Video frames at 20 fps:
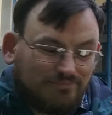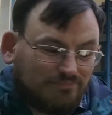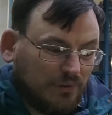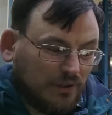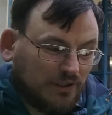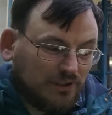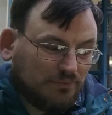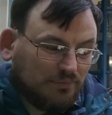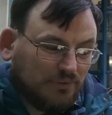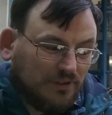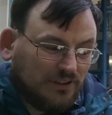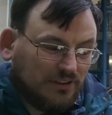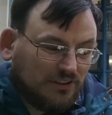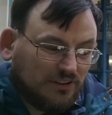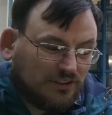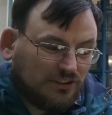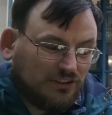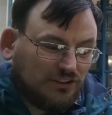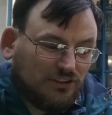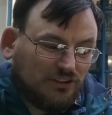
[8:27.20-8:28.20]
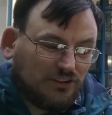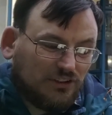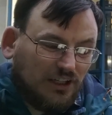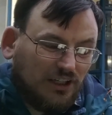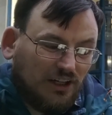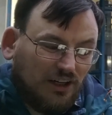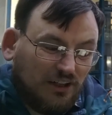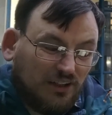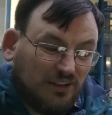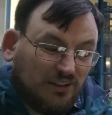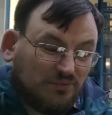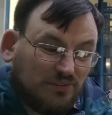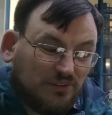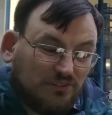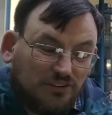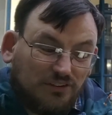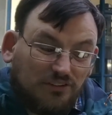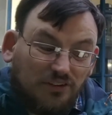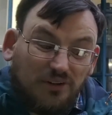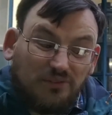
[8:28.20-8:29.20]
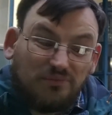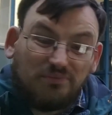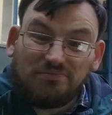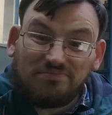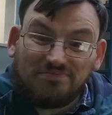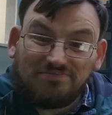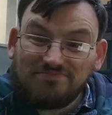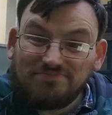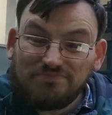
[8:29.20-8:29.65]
possibly you could use AI with your own